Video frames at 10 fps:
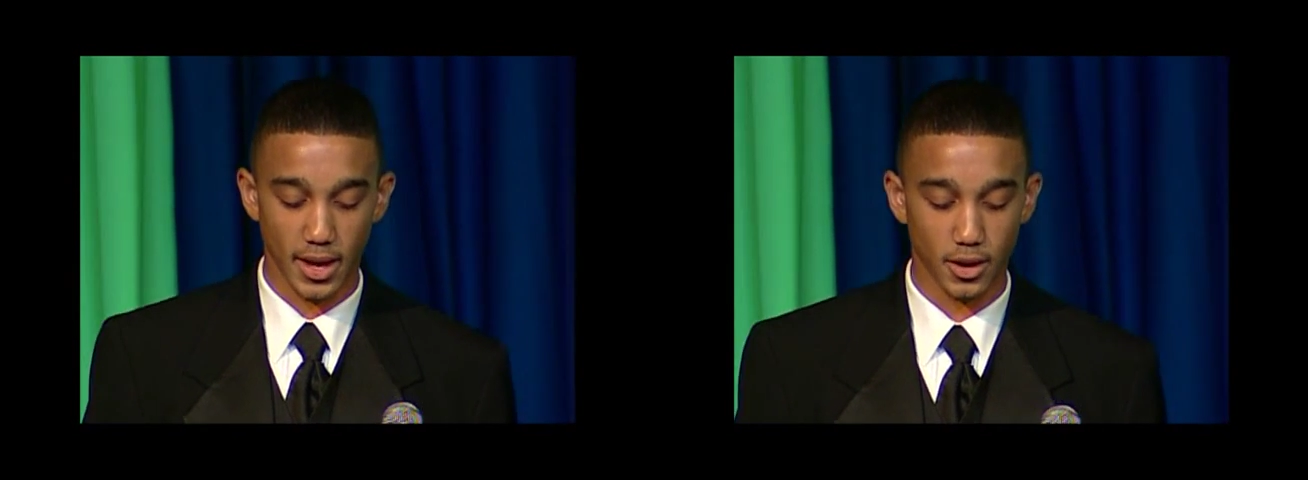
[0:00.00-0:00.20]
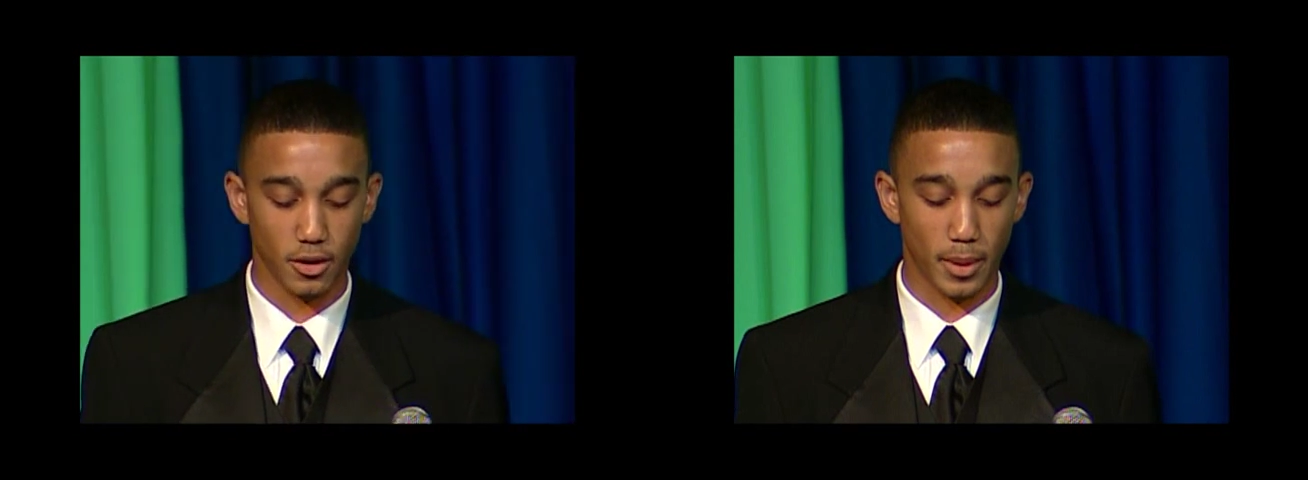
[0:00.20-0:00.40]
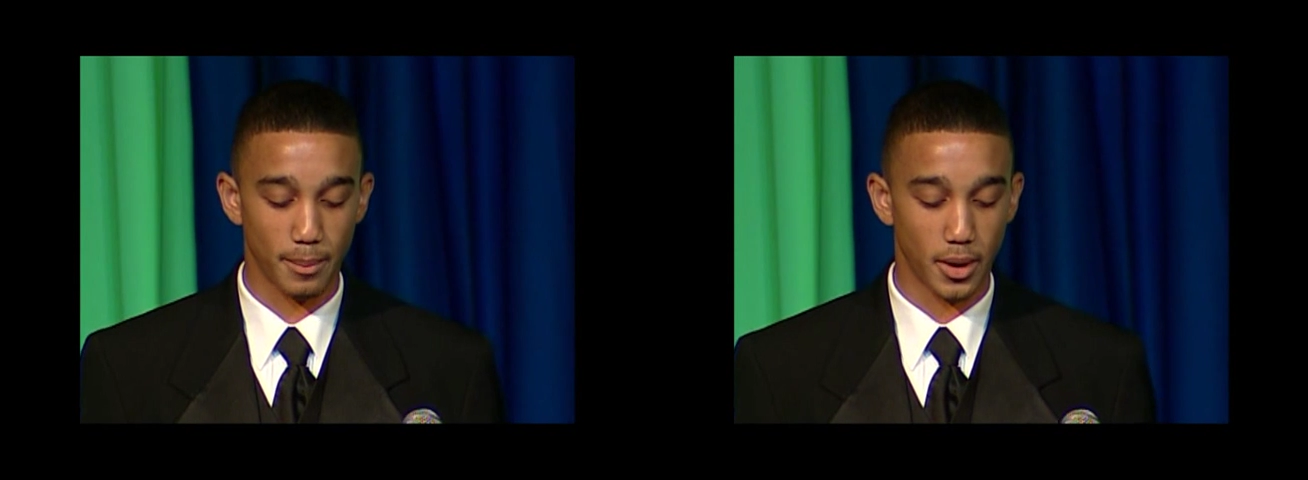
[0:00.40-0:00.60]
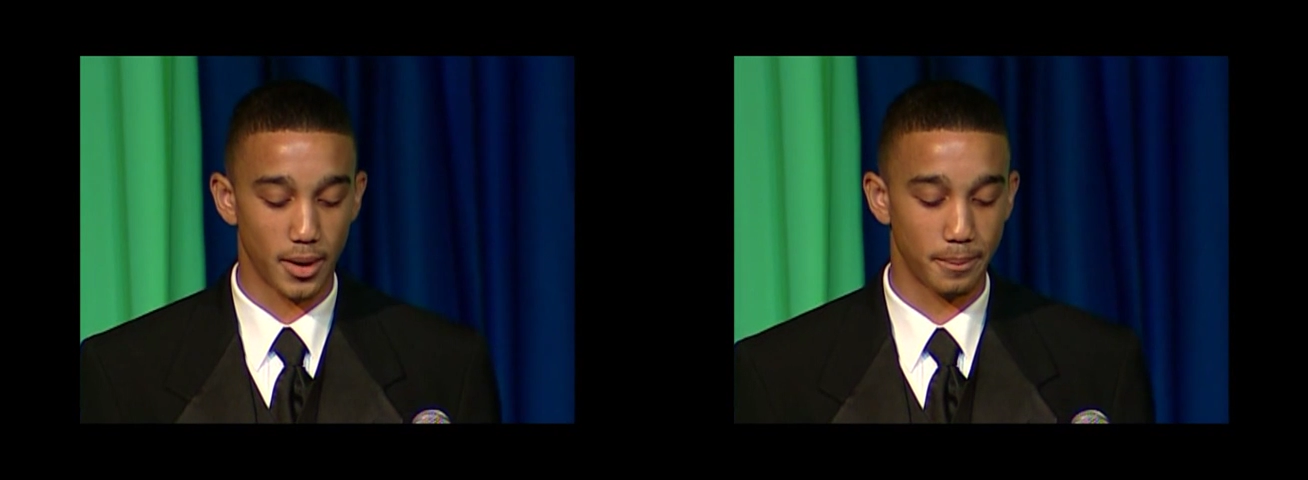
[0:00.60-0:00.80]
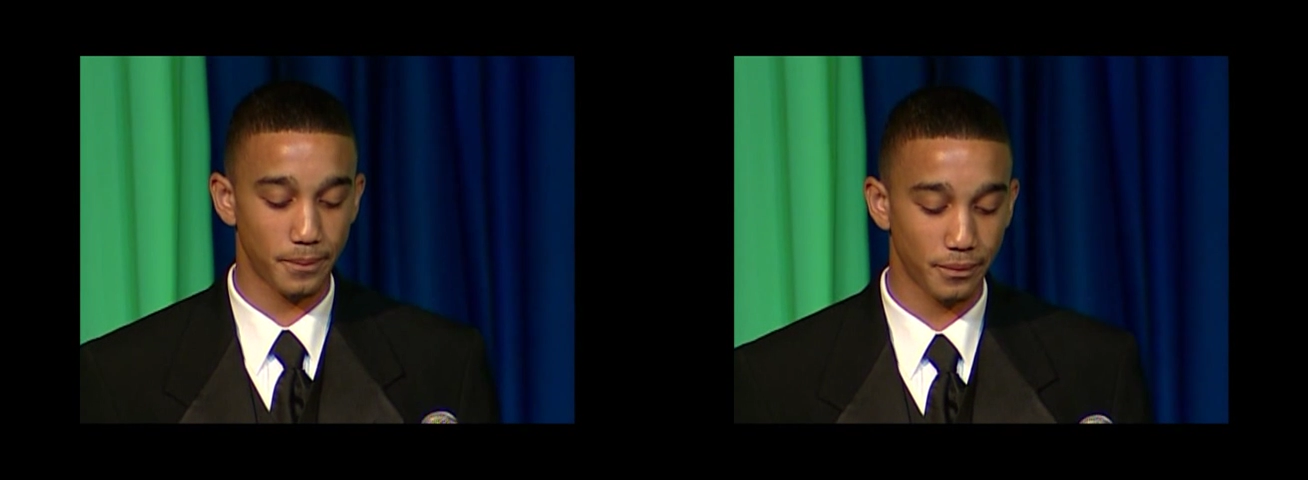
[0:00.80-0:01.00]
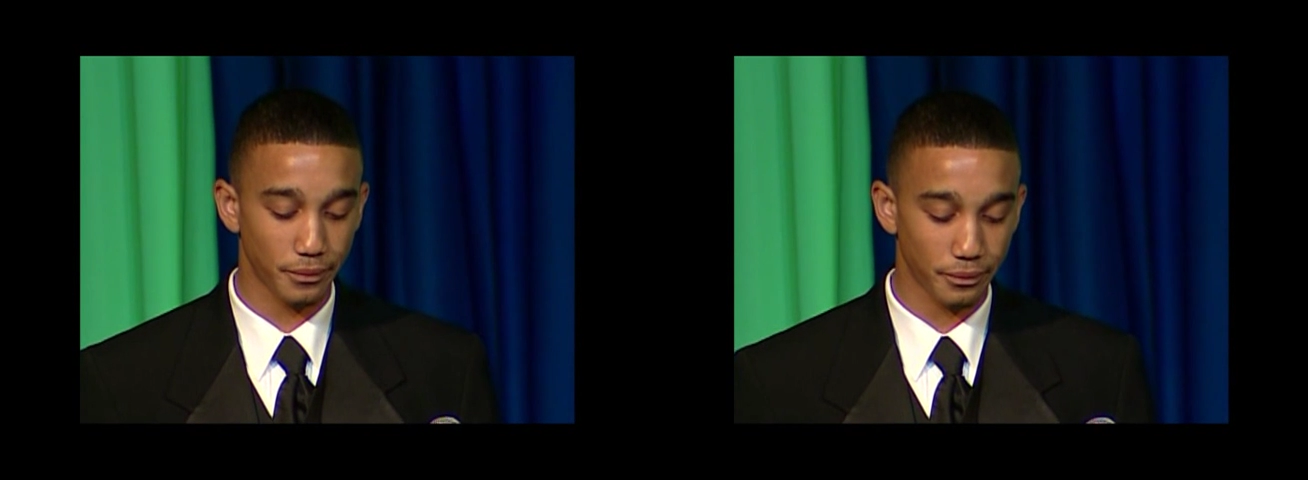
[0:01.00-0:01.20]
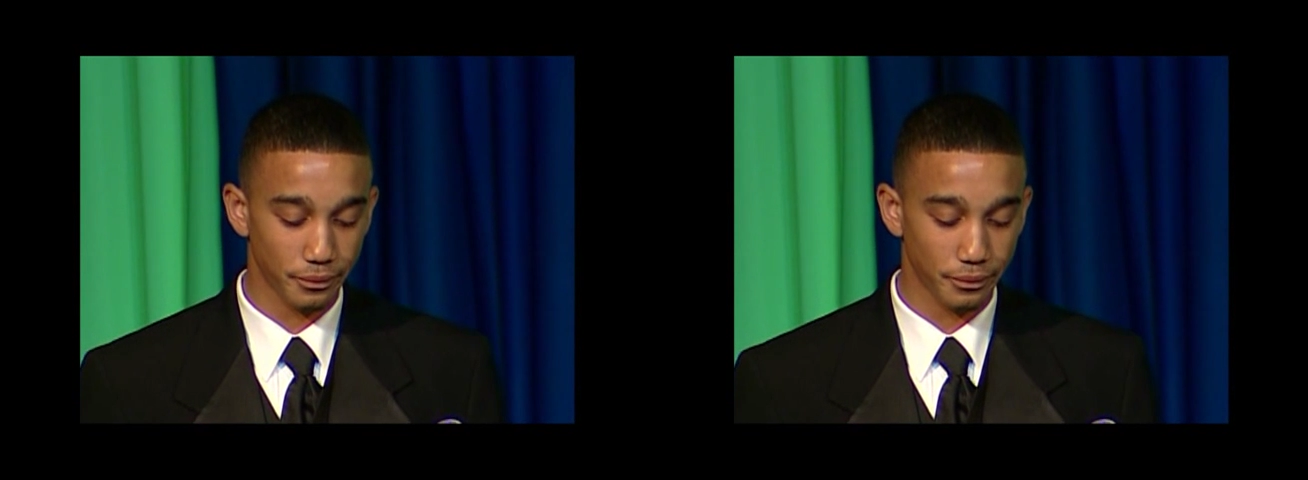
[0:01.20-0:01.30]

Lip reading: let go of my mom.